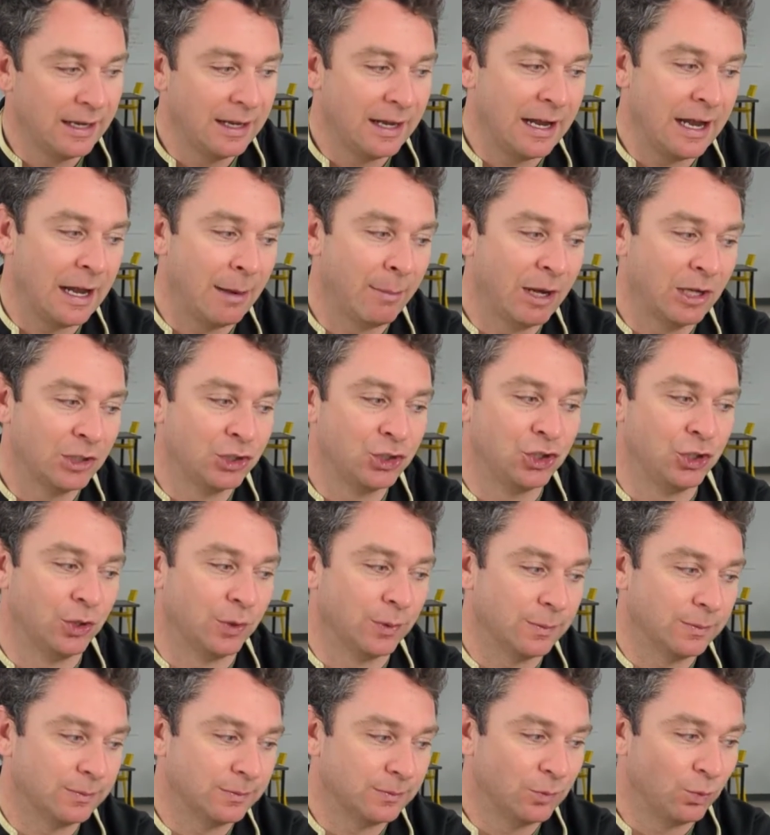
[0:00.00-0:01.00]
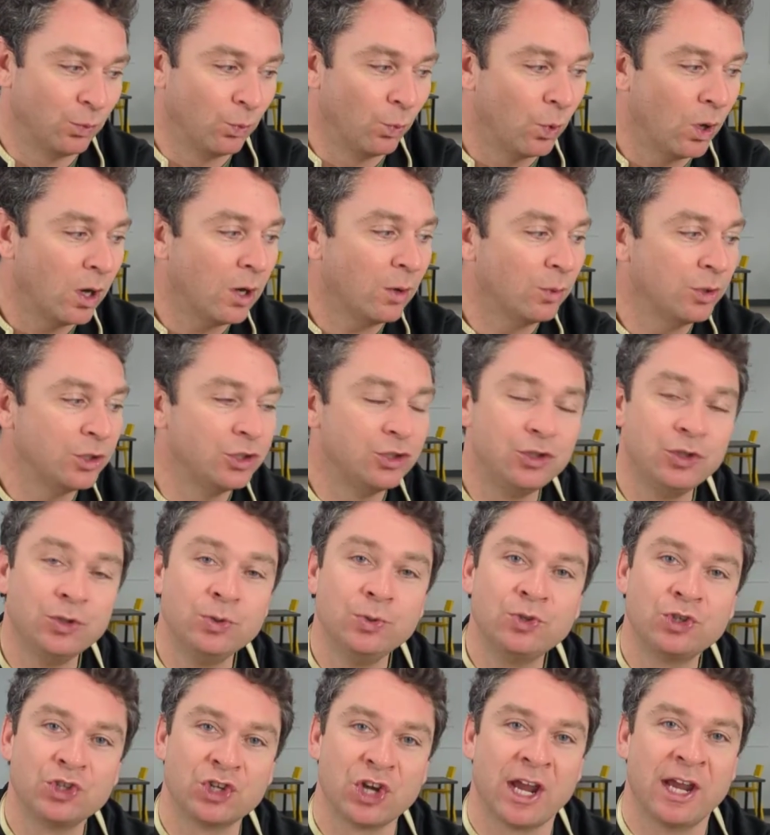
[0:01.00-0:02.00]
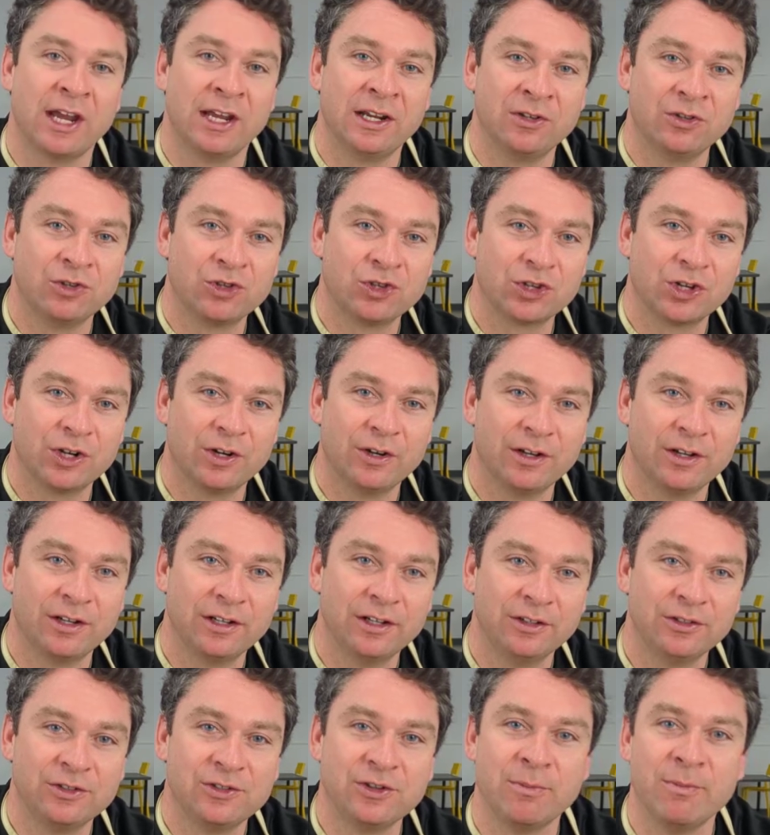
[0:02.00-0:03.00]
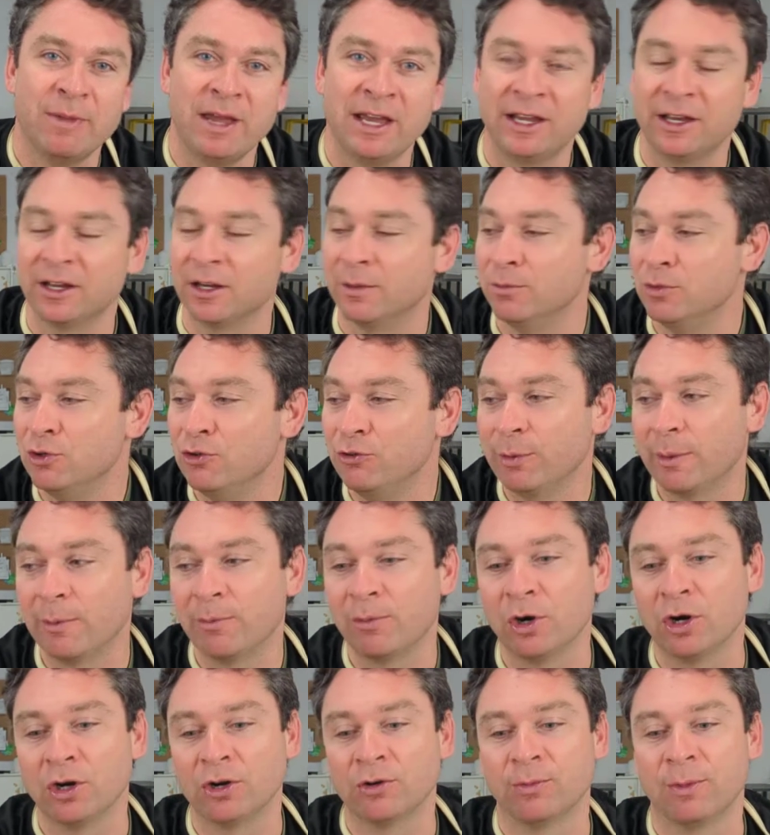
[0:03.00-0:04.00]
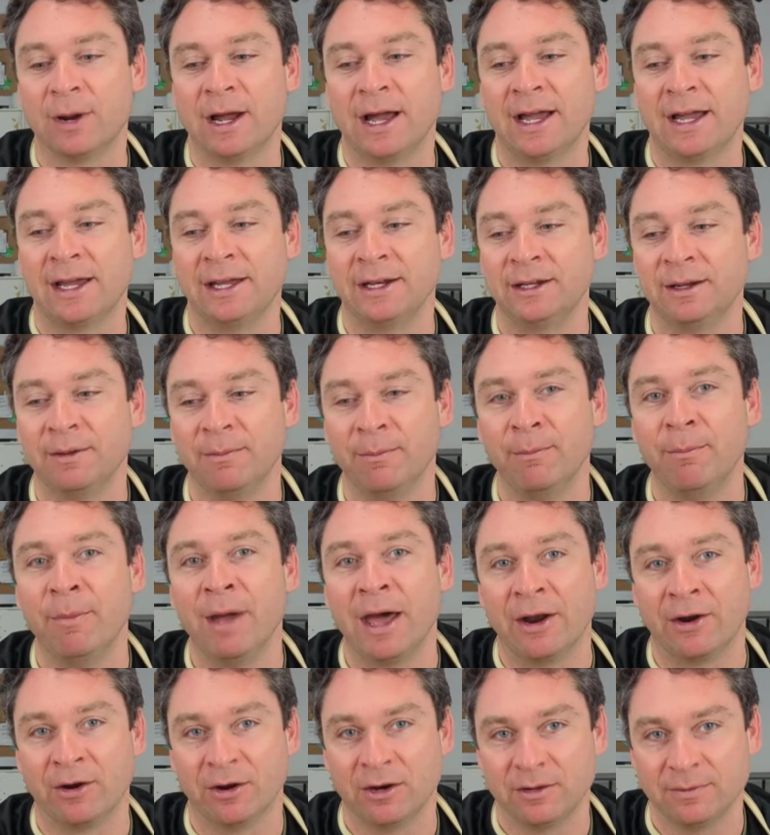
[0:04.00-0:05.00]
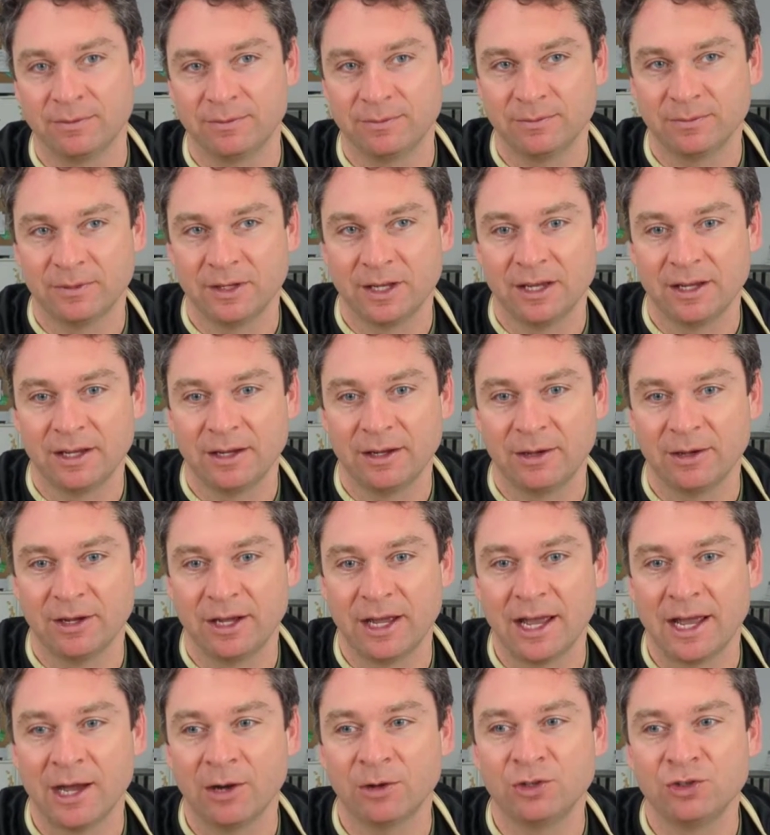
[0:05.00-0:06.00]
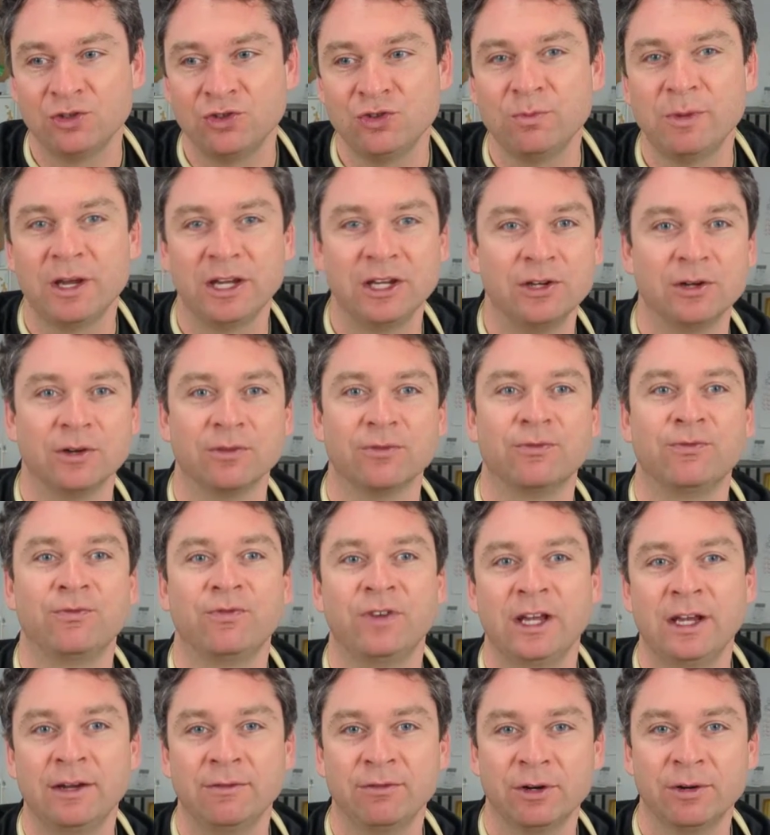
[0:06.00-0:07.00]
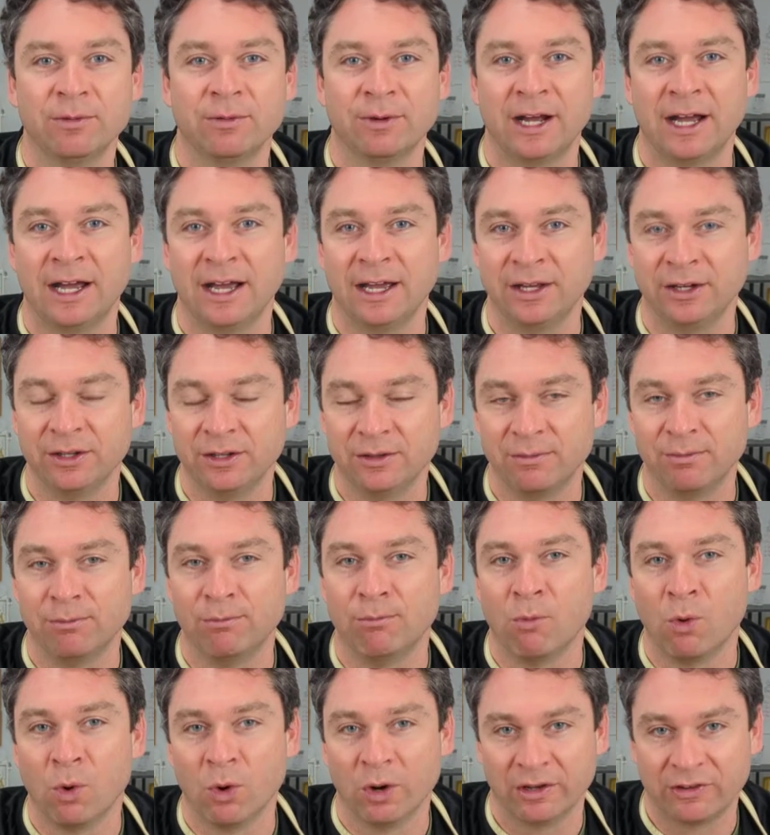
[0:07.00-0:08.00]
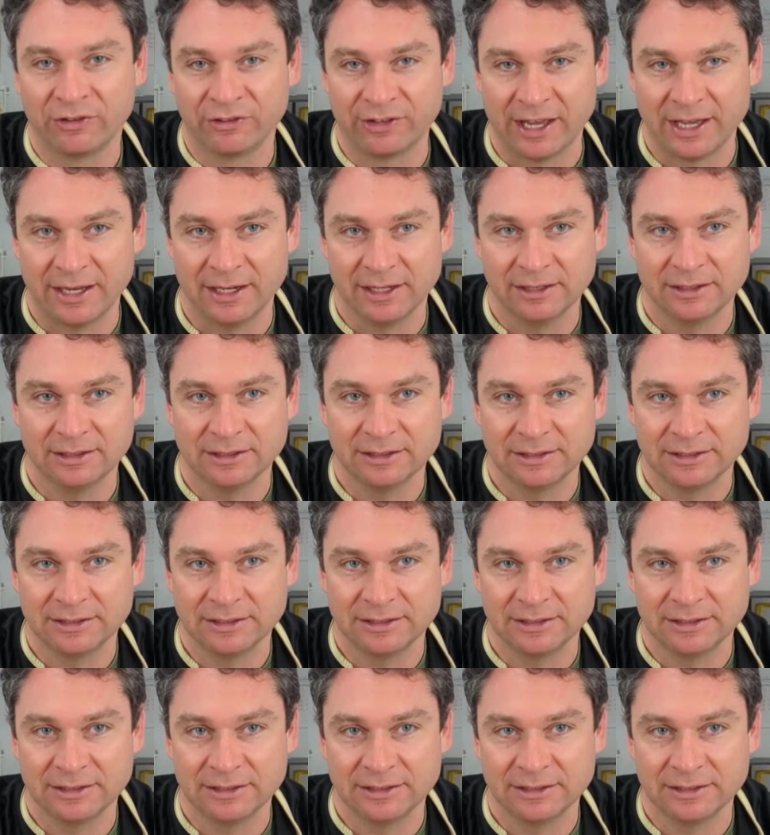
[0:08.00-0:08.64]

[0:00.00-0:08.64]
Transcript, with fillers: How about you? What would you change to make an amusement park ride better? How could you make your favorite ride more exciting?